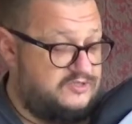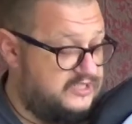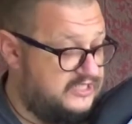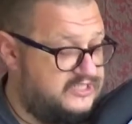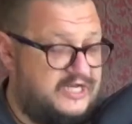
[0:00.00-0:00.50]
just
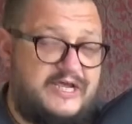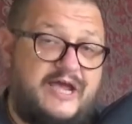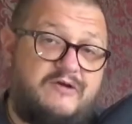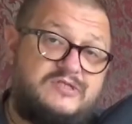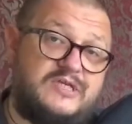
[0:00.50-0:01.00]
extend it
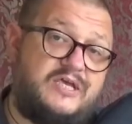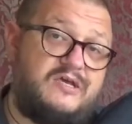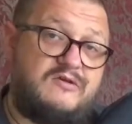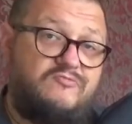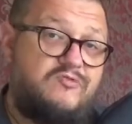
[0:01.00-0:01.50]
out to get
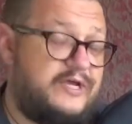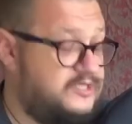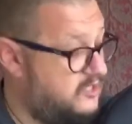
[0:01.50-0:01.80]
your right arm